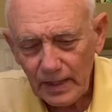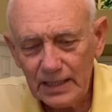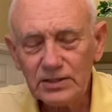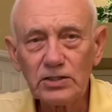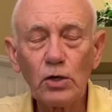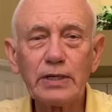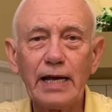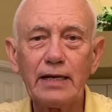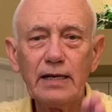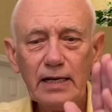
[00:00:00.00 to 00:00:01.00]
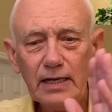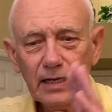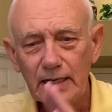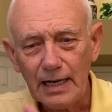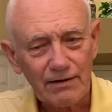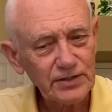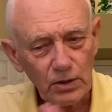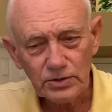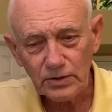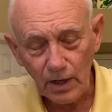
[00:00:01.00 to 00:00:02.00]
he says, okay, I've
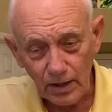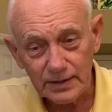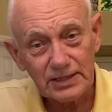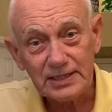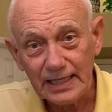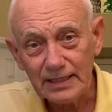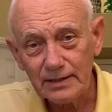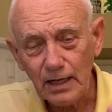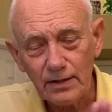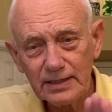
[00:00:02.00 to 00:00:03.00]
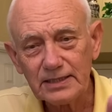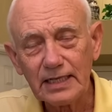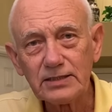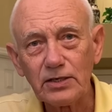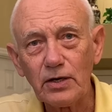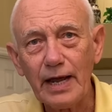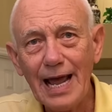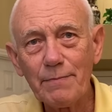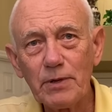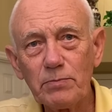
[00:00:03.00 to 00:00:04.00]
told you all this thing, all these things that are going to
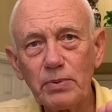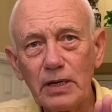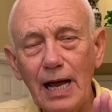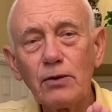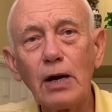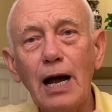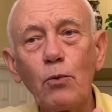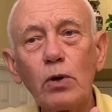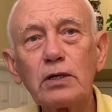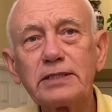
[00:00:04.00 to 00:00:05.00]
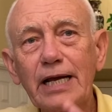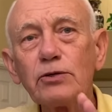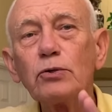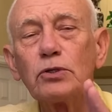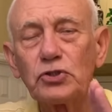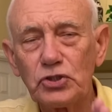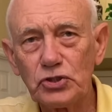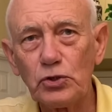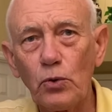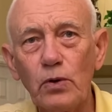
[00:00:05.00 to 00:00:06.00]
happen, but I, I want to tell you a
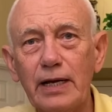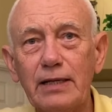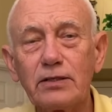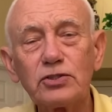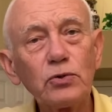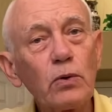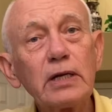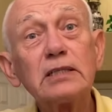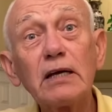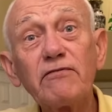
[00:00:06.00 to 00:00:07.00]
story. And the story is a